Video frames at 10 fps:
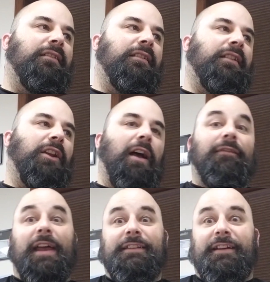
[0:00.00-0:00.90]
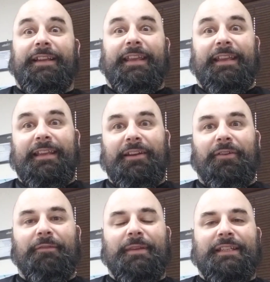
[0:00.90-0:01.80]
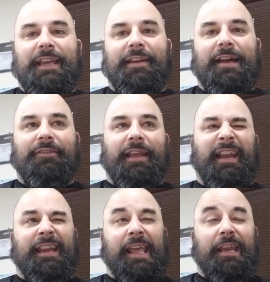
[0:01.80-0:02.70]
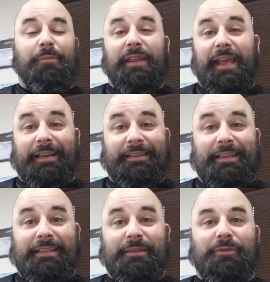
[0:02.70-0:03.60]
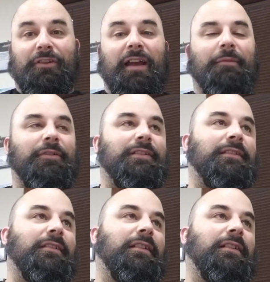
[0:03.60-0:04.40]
you know, I've had Johnny Candido give me a shout out, and it netted me like ten subscribers.